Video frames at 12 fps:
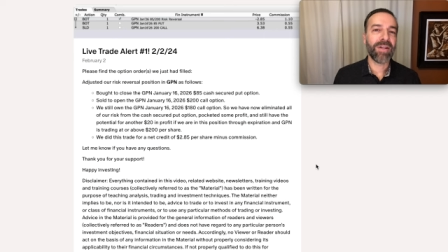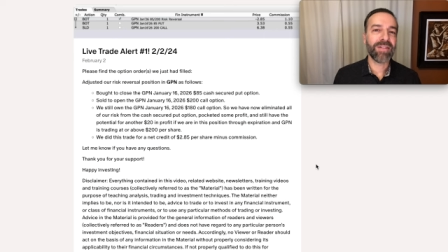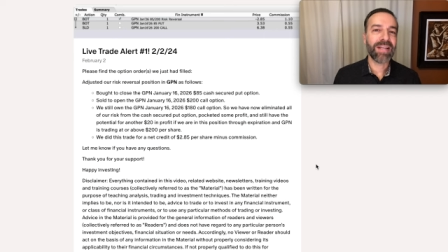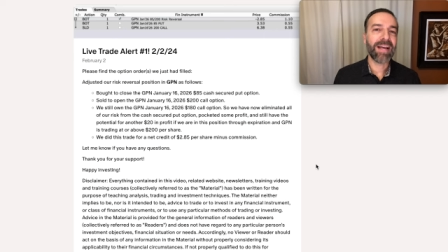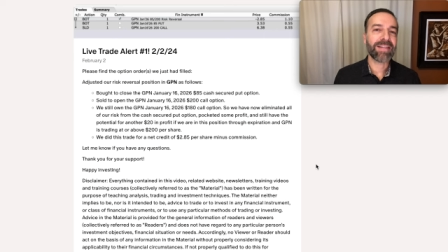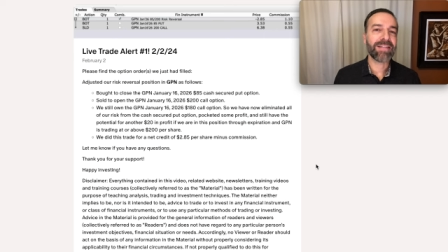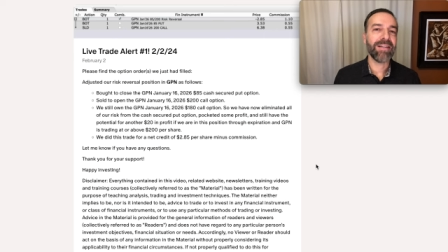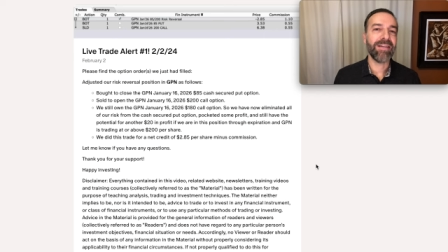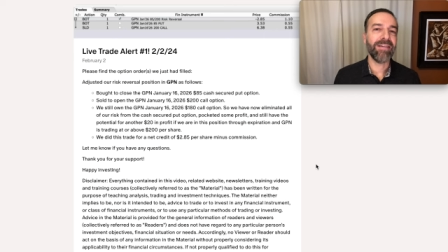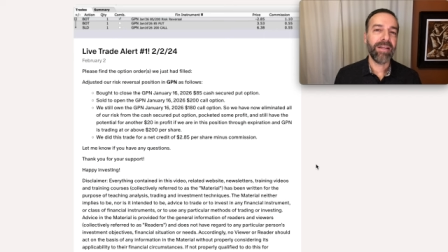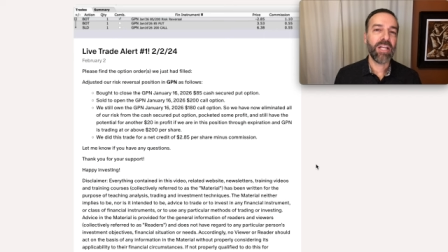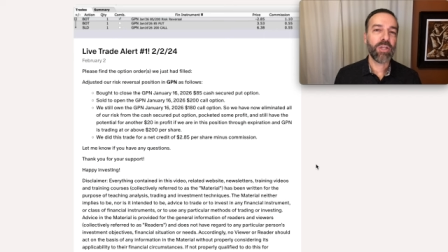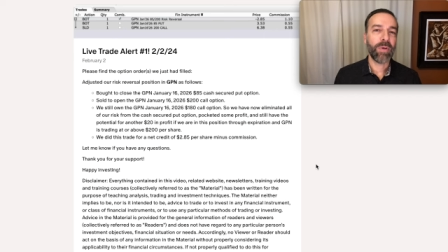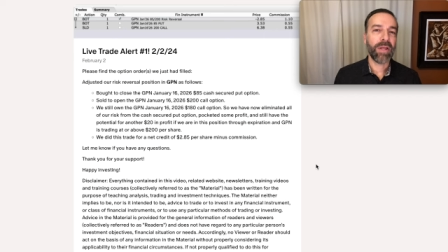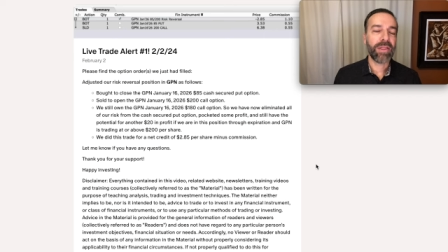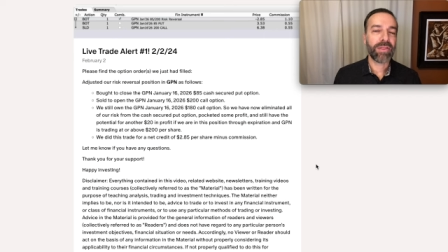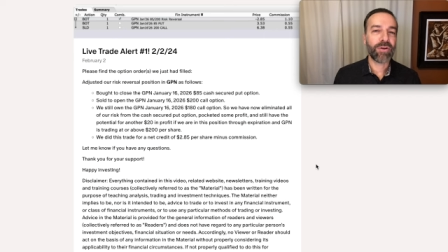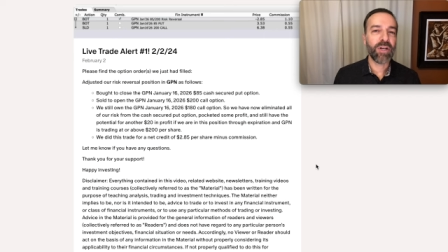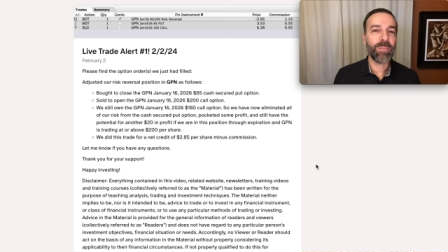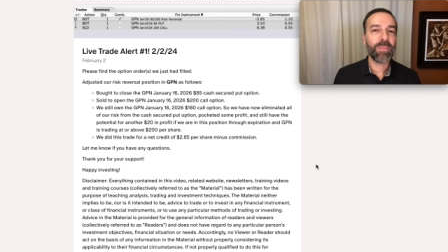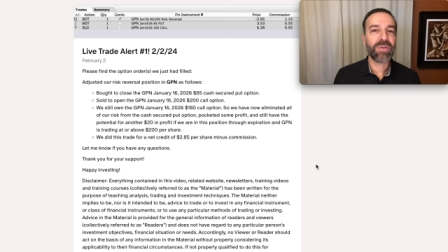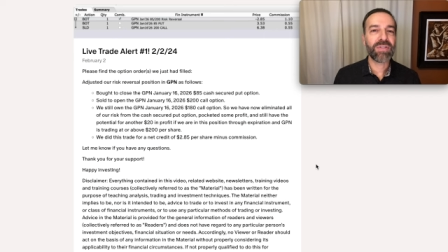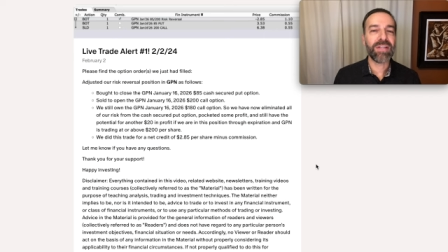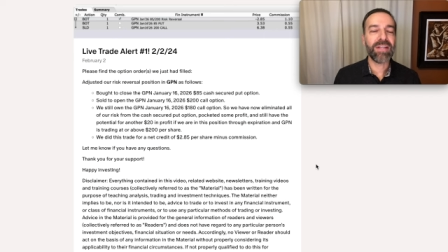and Tesla into a
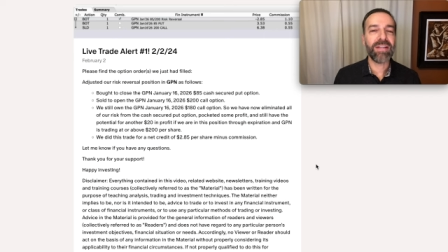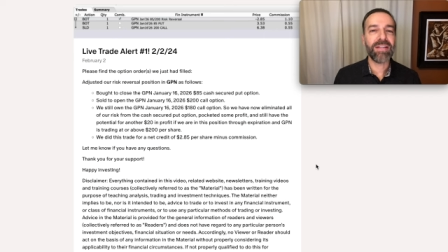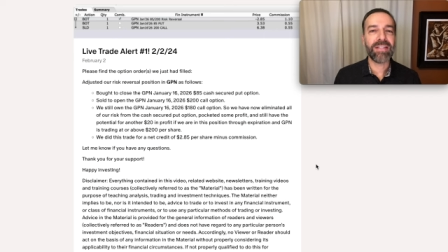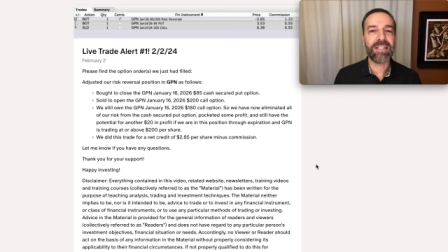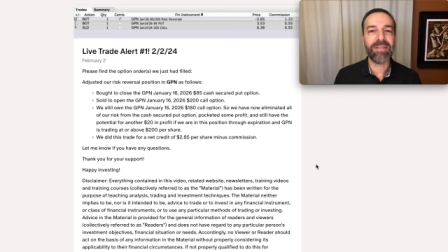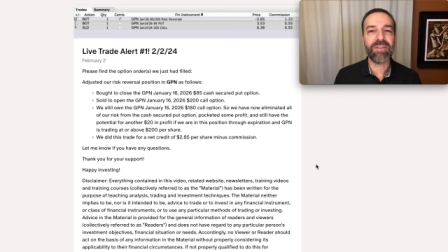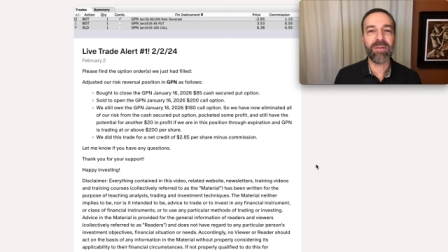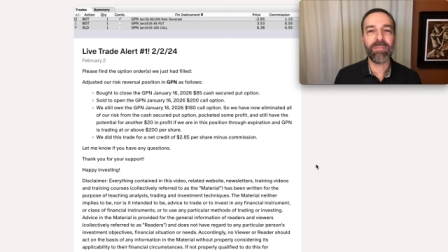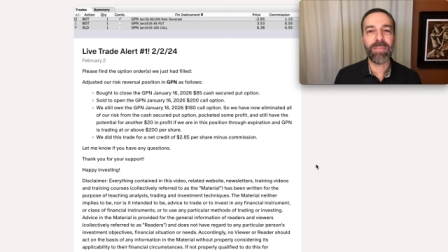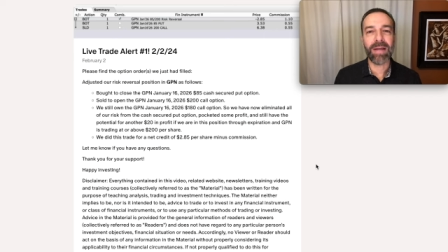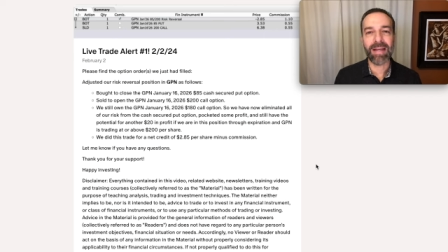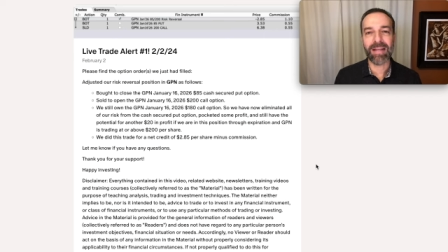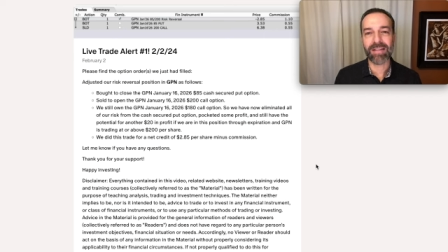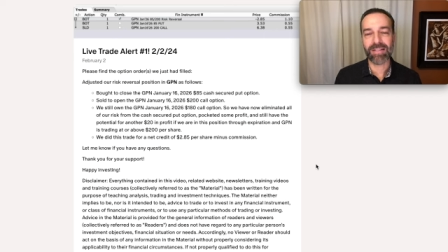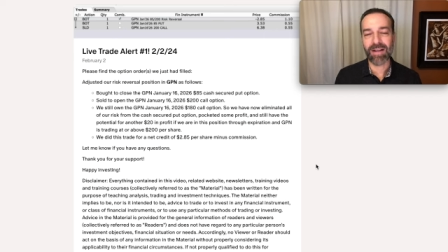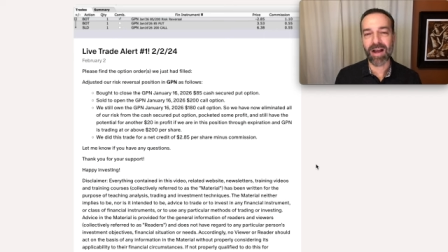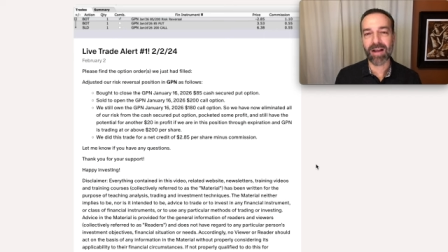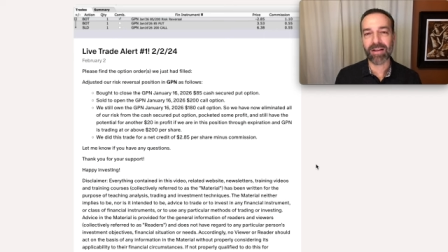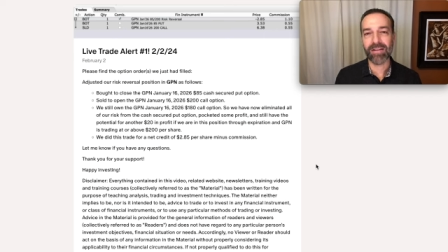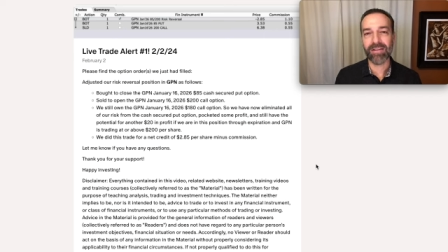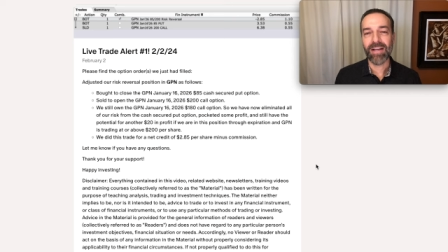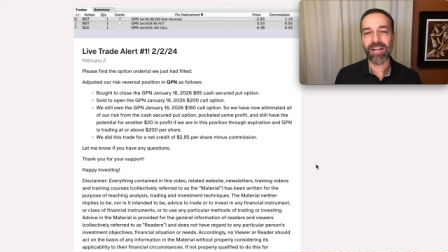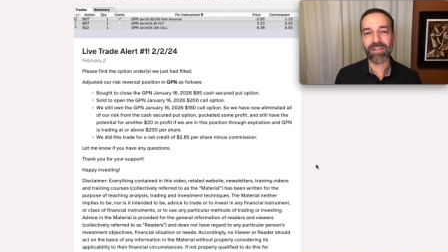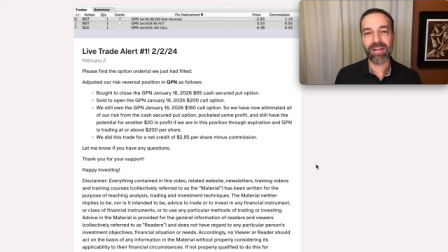30% dividend paying stock.
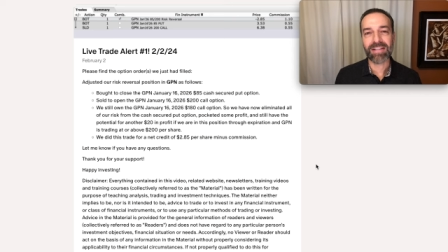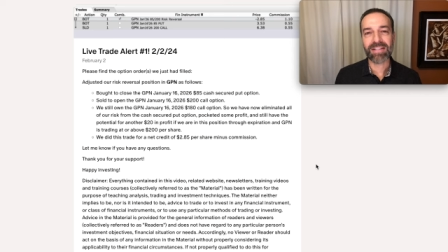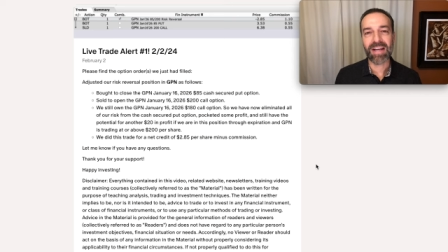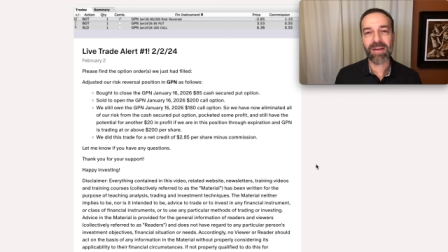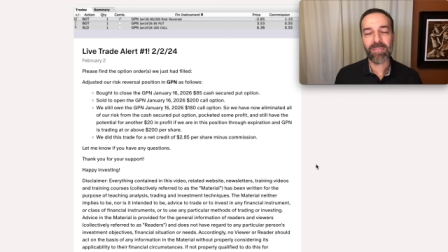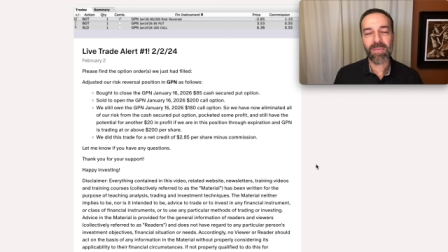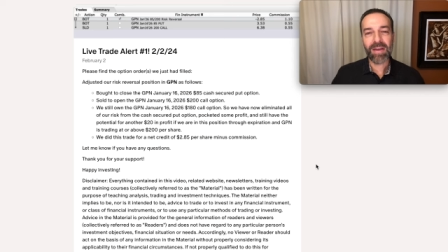Until next time,